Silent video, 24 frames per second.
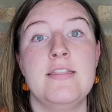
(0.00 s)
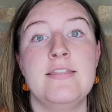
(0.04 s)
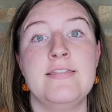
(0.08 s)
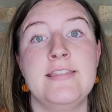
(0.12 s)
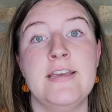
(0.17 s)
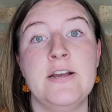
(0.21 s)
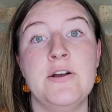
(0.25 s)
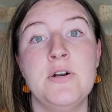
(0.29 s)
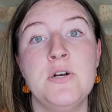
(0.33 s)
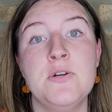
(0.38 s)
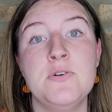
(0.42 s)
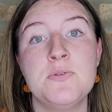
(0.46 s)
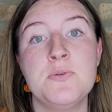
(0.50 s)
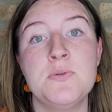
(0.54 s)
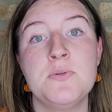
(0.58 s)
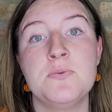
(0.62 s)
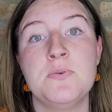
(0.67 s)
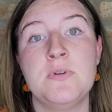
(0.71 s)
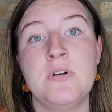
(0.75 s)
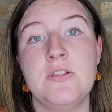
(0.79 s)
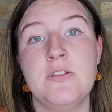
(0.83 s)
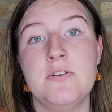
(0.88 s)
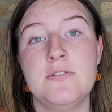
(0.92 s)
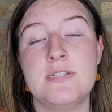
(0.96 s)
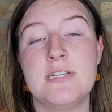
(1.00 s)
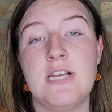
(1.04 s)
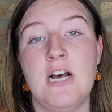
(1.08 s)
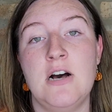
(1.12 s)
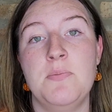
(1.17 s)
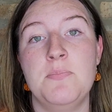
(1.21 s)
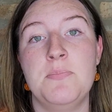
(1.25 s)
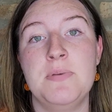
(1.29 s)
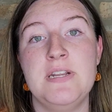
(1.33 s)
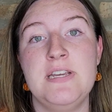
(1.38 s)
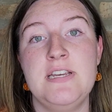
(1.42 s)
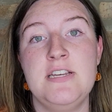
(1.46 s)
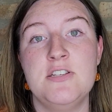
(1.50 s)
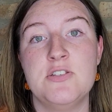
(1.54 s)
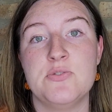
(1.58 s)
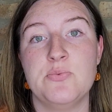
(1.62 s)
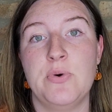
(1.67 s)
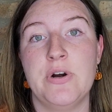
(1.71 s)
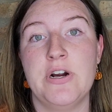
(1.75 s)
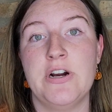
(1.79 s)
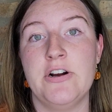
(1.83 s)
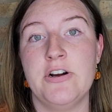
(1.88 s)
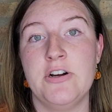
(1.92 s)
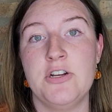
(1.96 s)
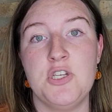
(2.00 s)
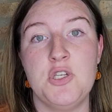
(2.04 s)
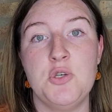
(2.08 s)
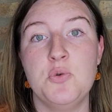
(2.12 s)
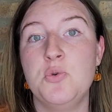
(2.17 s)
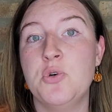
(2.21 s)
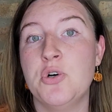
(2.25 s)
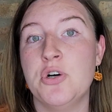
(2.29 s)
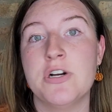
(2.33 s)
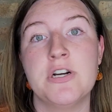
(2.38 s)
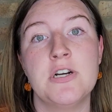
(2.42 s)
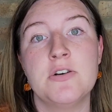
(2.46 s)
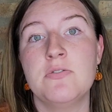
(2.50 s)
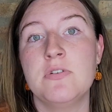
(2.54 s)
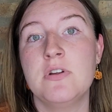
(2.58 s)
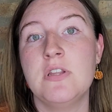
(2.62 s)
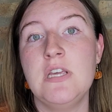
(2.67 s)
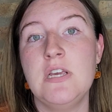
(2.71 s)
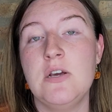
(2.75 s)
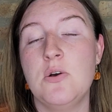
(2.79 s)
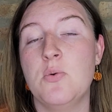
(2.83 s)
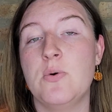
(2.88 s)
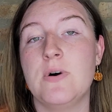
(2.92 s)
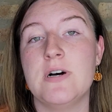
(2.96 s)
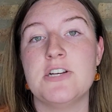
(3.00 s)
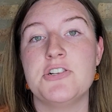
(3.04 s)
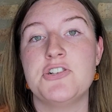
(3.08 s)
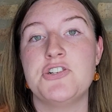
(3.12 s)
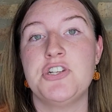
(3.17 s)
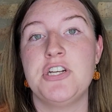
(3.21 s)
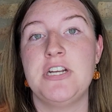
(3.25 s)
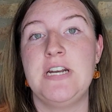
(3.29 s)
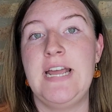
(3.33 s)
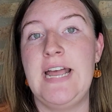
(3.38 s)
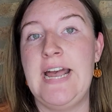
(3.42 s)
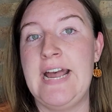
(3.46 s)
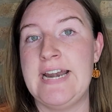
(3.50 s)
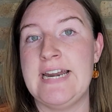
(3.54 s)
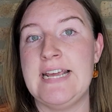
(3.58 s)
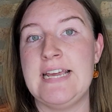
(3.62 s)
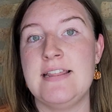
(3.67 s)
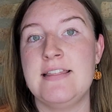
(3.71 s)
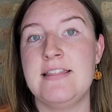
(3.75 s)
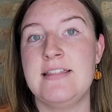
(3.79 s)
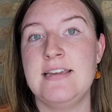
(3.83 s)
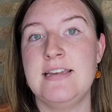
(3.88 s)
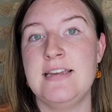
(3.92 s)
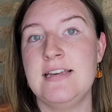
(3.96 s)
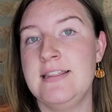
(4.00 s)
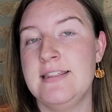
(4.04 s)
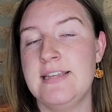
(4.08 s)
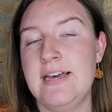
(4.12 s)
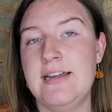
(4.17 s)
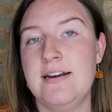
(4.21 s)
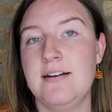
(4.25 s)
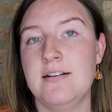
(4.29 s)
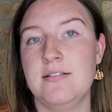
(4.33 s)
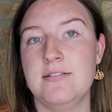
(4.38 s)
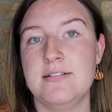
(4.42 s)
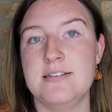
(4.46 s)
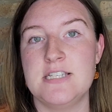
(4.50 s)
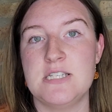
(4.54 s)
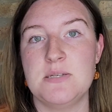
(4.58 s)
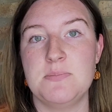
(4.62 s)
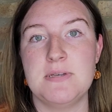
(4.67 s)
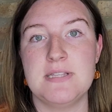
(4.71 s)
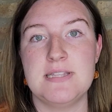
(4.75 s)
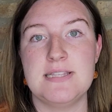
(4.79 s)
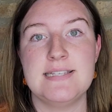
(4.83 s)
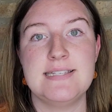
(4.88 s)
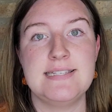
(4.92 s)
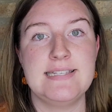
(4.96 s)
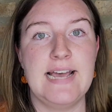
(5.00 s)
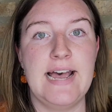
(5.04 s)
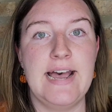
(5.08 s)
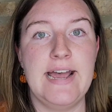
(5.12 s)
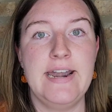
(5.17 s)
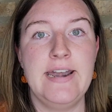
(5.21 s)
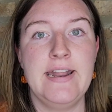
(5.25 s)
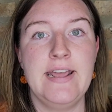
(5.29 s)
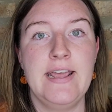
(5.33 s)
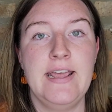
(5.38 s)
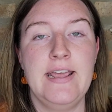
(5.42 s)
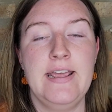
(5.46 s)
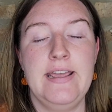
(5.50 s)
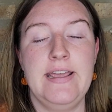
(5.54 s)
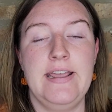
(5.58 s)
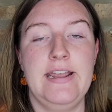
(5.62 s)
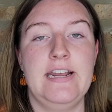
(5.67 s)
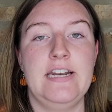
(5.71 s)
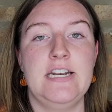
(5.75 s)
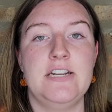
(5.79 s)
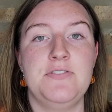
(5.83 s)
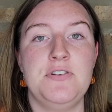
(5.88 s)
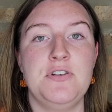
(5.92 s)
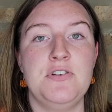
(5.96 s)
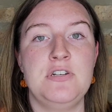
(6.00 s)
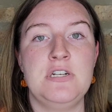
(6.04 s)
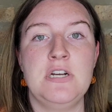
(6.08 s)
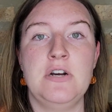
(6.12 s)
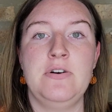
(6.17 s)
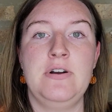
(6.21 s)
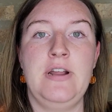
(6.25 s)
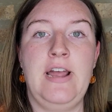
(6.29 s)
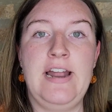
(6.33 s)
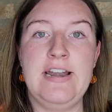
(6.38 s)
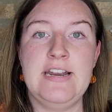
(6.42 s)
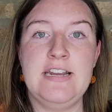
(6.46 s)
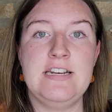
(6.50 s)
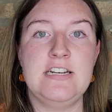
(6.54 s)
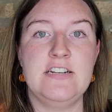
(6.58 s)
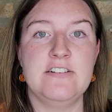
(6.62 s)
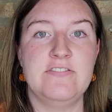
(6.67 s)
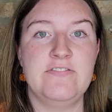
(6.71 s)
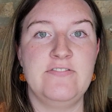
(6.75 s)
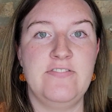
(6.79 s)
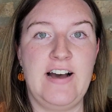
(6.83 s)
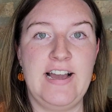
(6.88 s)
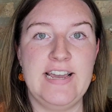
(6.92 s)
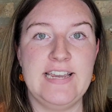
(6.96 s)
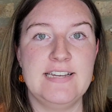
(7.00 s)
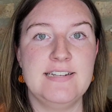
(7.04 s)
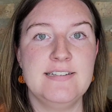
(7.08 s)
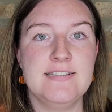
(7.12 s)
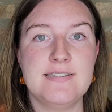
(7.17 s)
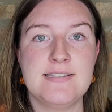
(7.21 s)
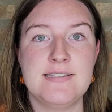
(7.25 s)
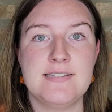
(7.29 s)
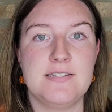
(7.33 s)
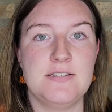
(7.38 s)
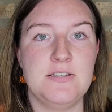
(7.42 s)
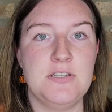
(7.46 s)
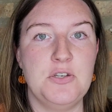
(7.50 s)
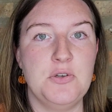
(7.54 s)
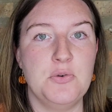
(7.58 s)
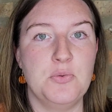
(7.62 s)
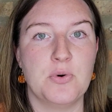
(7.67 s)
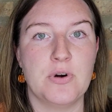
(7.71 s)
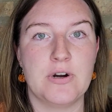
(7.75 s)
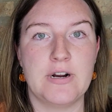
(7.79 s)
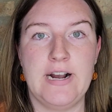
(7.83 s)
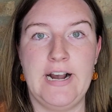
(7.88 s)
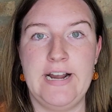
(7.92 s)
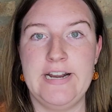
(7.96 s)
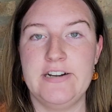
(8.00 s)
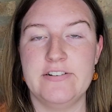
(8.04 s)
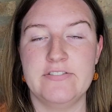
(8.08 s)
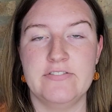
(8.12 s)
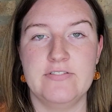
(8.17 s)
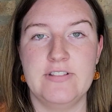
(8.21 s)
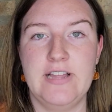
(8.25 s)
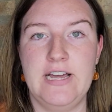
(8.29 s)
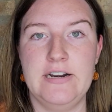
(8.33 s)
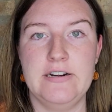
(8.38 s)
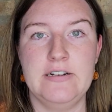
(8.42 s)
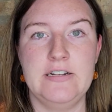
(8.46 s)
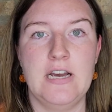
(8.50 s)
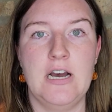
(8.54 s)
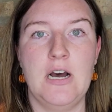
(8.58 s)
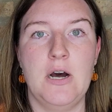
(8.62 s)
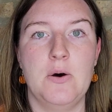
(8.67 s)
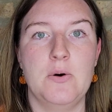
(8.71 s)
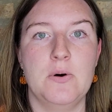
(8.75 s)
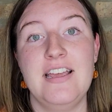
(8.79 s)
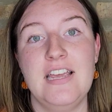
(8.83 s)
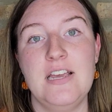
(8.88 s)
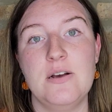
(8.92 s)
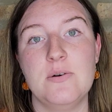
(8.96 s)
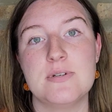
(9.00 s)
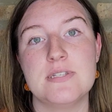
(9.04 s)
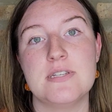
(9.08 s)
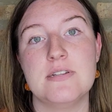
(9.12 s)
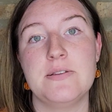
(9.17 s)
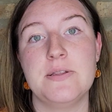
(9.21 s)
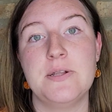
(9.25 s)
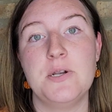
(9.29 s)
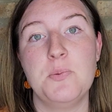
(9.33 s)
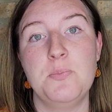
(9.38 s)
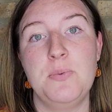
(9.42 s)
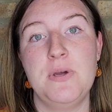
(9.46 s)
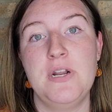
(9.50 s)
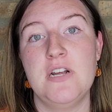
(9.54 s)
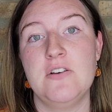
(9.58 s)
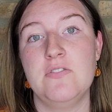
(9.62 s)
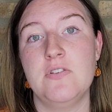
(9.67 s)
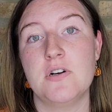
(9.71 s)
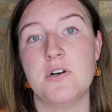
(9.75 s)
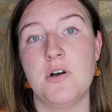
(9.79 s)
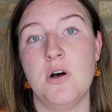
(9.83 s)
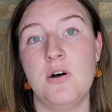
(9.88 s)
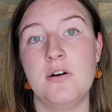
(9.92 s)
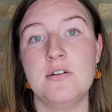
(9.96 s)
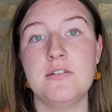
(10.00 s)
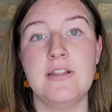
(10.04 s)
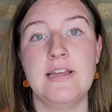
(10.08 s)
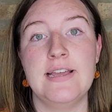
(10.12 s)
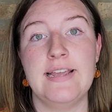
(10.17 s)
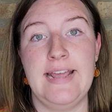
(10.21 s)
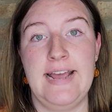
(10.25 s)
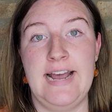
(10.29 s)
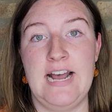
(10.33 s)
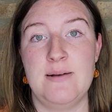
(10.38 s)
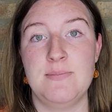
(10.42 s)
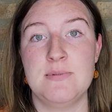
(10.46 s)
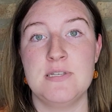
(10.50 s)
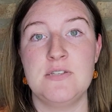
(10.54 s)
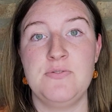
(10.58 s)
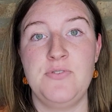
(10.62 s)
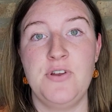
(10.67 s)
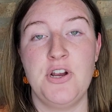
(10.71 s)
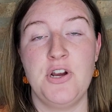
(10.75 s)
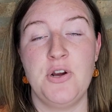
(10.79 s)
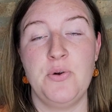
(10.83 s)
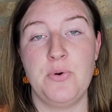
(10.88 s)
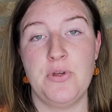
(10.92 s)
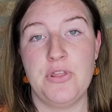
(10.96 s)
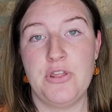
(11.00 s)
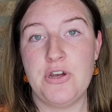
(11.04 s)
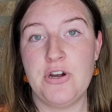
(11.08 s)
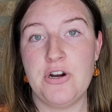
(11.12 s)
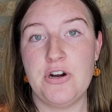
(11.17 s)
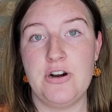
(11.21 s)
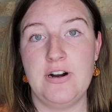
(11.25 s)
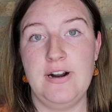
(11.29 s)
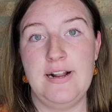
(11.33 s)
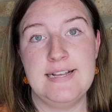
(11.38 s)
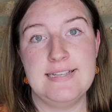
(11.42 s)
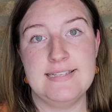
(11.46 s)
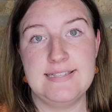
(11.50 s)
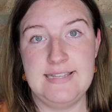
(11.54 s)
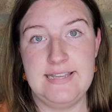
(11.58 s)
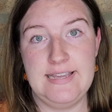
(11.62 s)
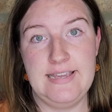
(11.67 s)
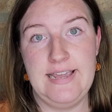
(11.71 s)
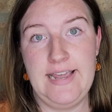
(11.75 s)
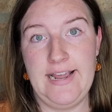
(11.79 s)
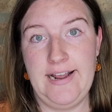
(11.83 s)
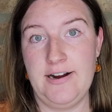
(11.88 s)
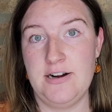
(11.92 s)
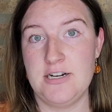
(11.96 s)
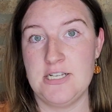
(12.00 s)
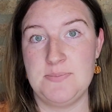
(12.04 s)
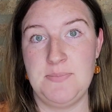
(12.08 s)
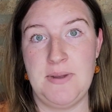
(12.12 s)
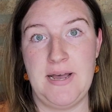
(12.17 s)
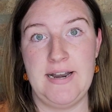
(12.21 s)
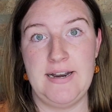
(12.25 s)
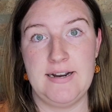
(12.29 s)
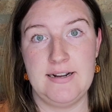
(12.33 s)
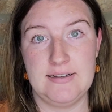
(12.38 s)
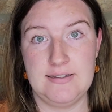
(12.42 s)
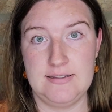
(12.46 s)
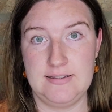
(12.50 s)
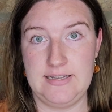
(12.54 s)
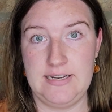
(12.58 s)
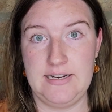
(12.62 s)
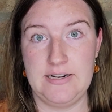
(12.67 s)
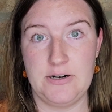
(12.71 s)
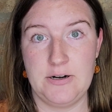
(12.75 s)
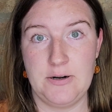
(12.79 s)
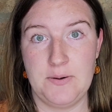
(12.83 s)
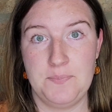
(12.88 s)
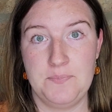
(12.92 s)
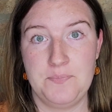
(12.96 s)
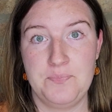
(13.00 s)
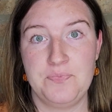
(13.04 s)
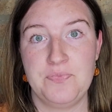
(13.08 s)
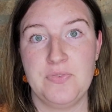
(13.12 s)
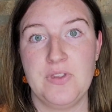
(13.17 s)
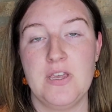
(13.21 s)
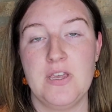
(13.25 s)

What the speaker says: Theranos was one of those companies where you couldn't really question anything that Elizabeth said, and if you showed any defiance, you were kind of let go. It was a little bit of a cult-like atmosphere with her as the charismatic leader.